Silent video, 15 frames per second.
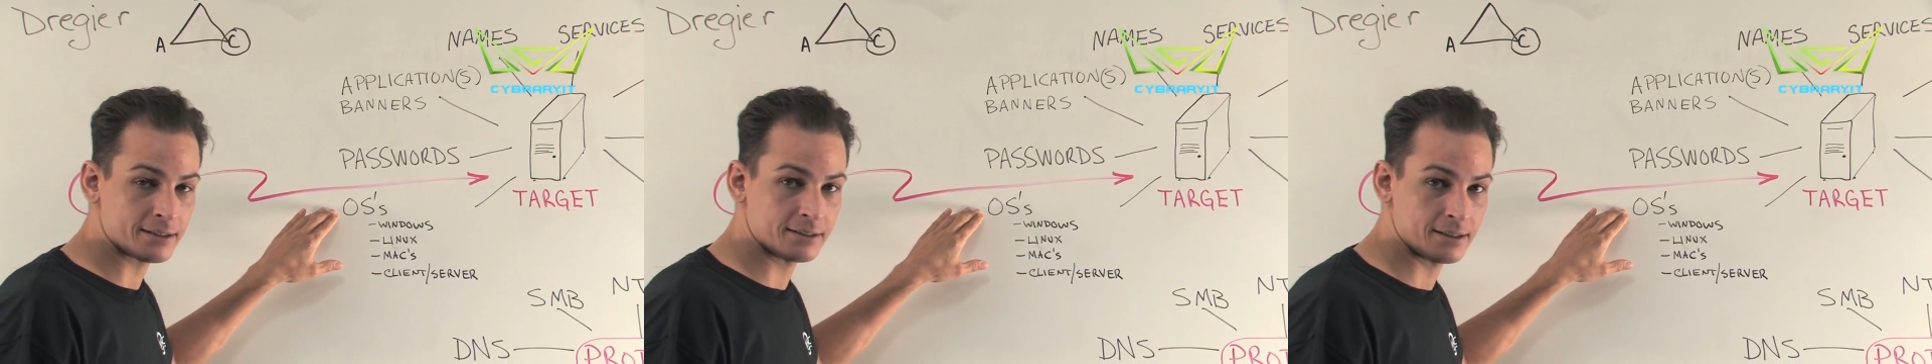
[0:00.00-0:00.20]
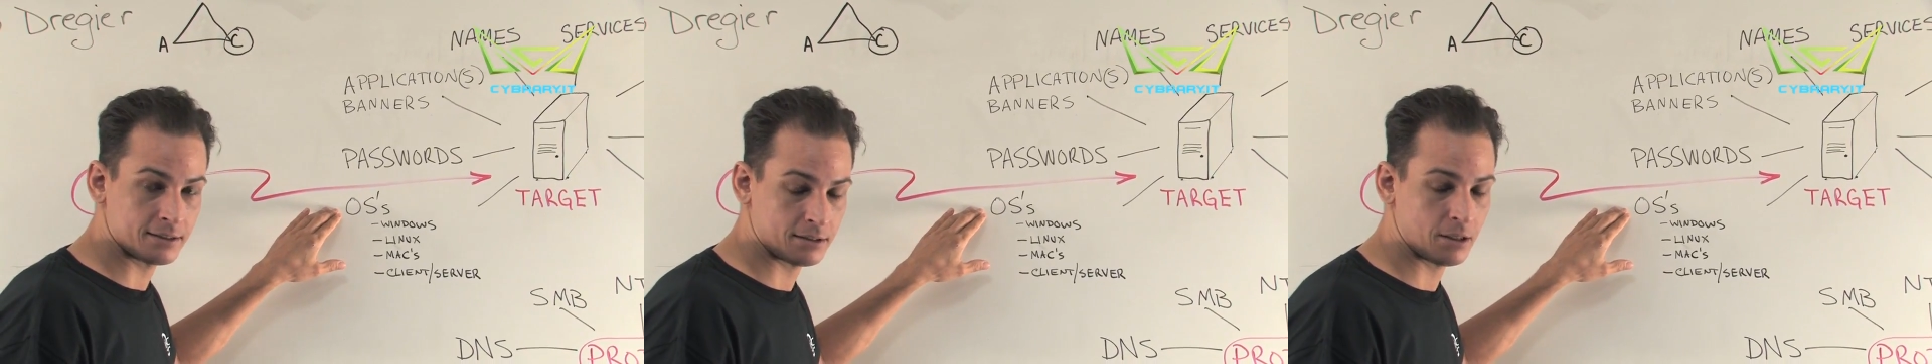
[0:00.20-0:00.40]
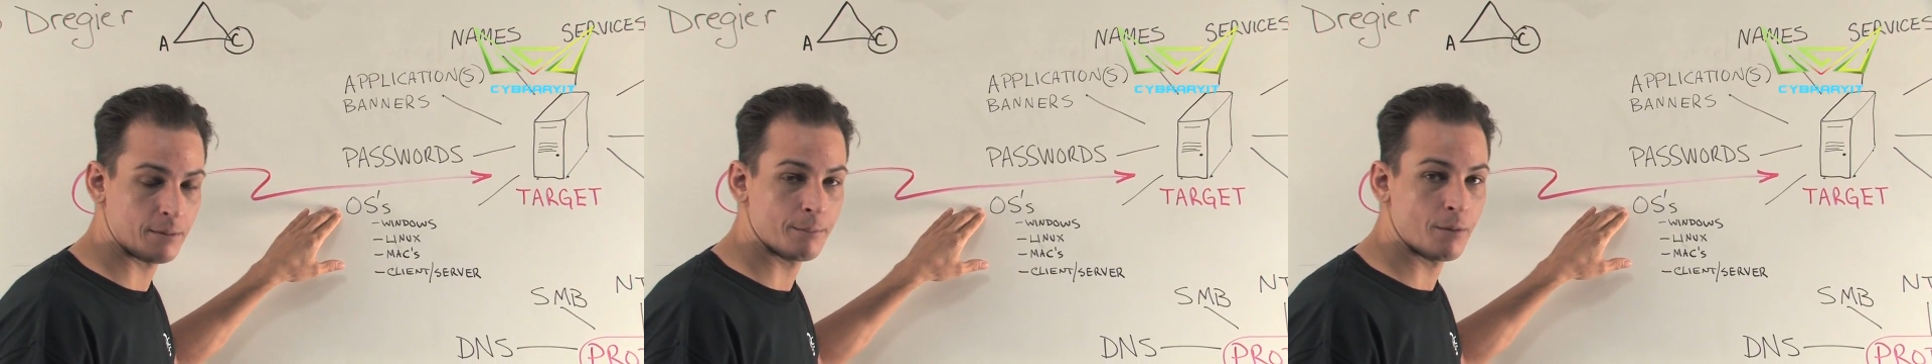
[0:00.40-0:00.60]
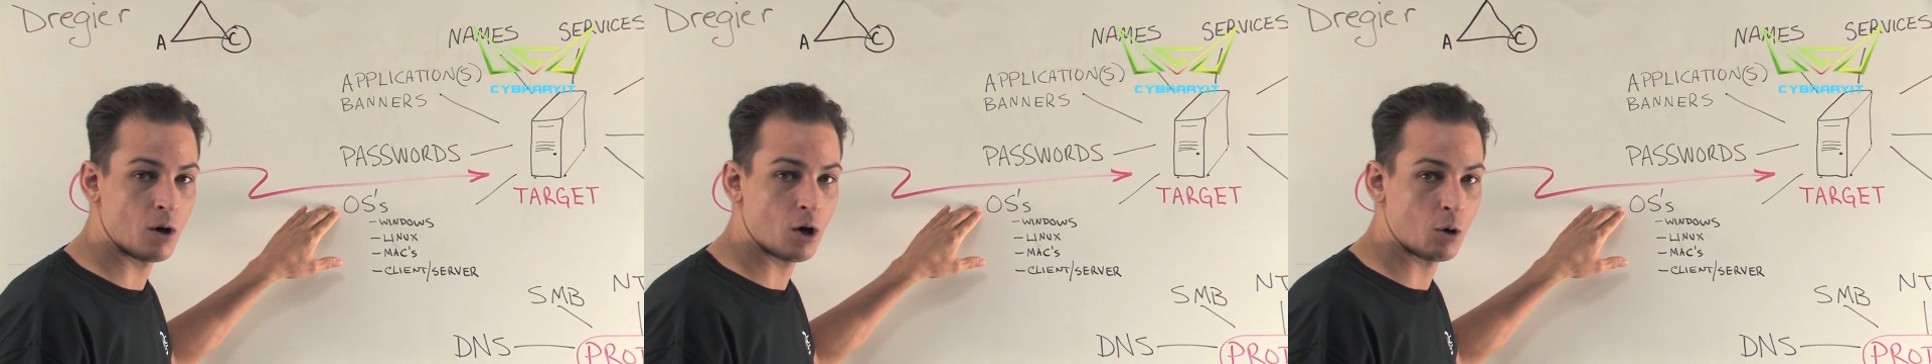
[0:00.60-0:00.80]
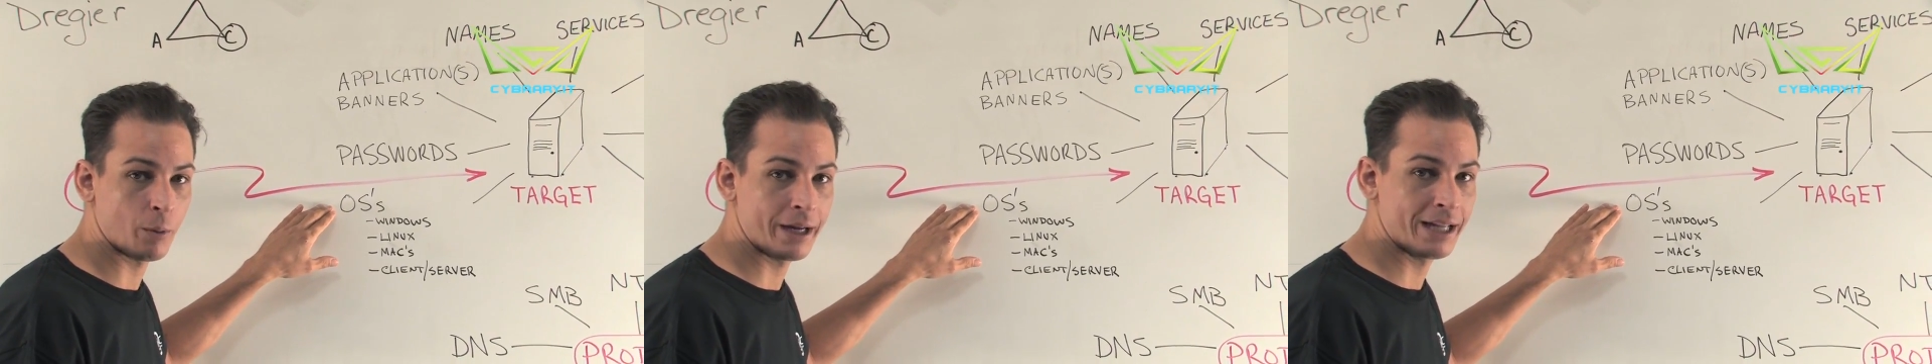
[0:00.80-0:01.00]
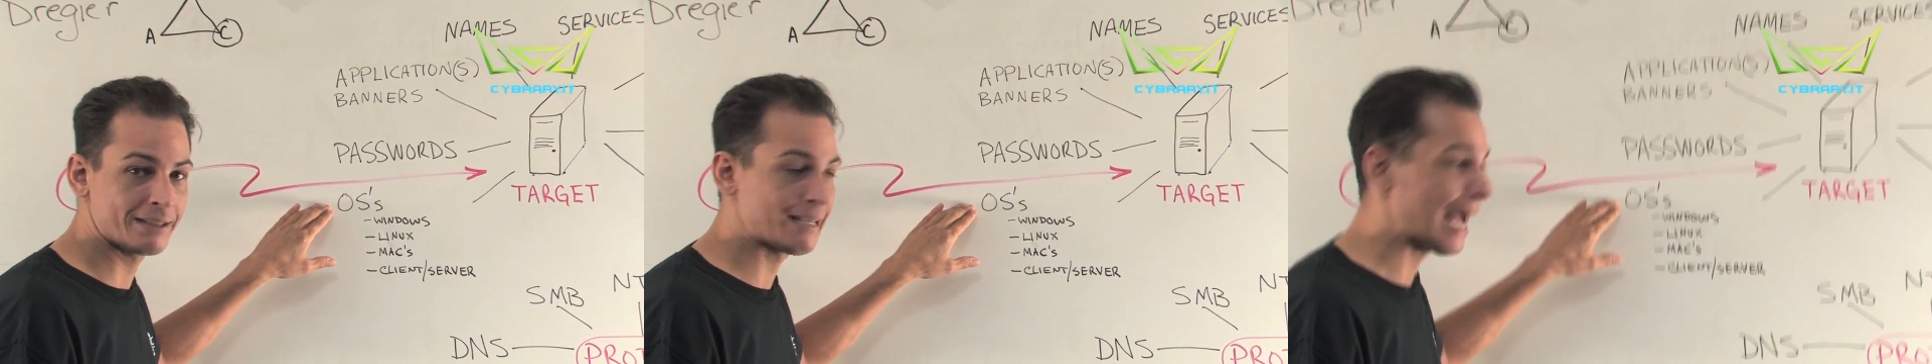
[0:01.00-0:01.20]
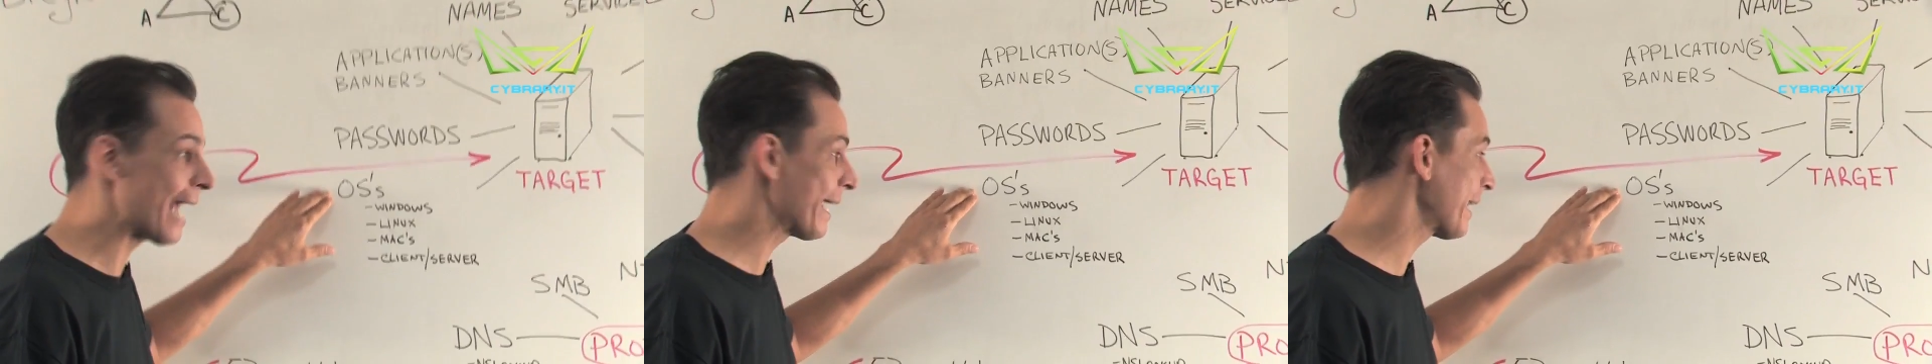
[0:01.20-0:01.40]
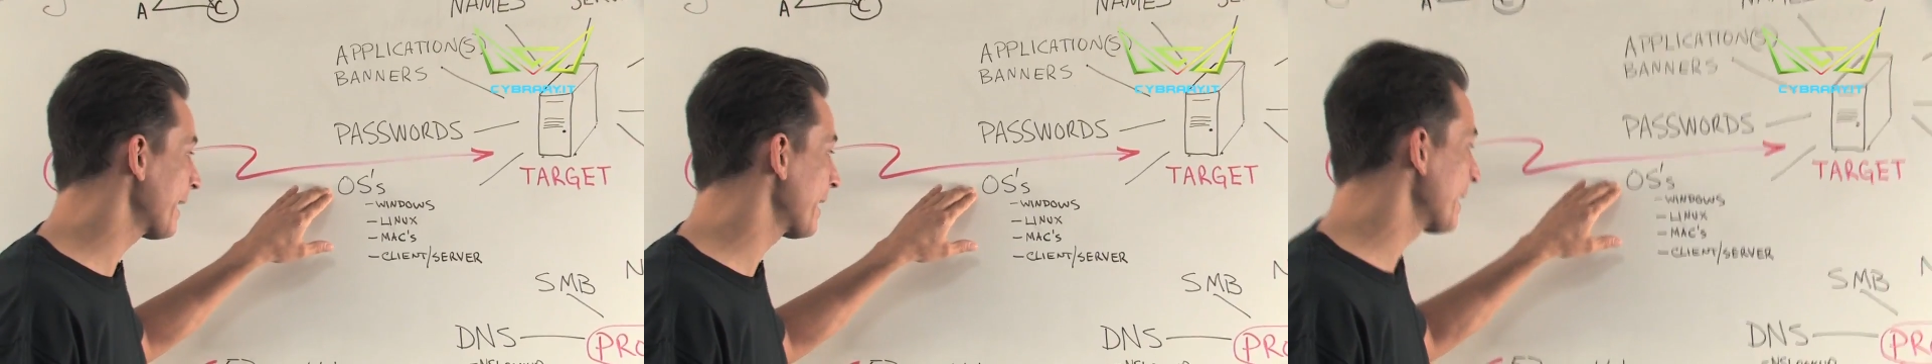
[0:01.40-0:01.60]
system are we
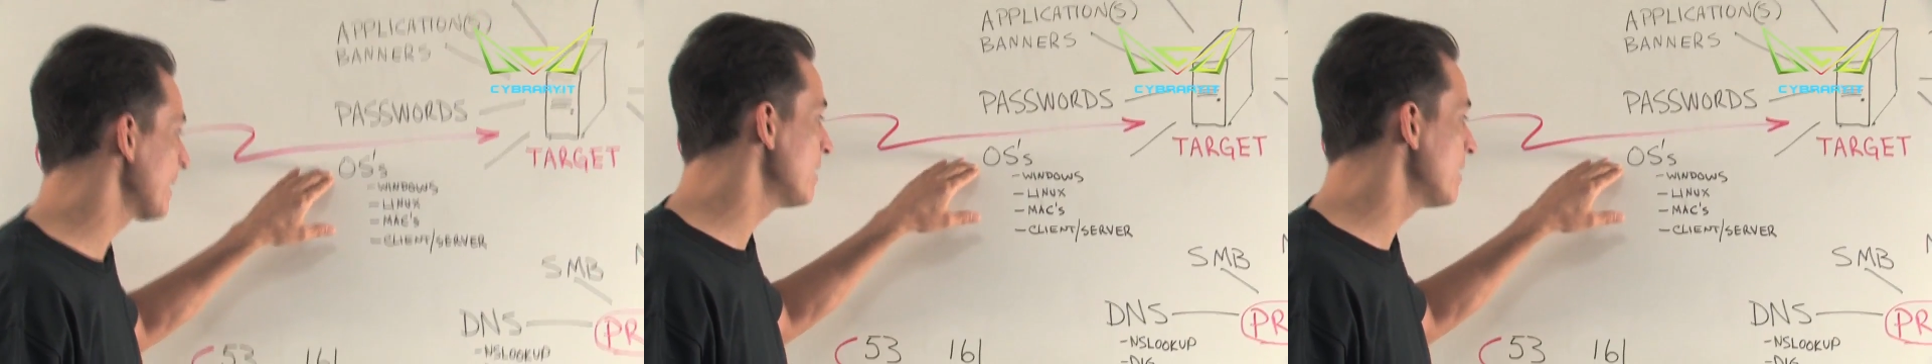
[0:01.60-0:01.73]
attacking?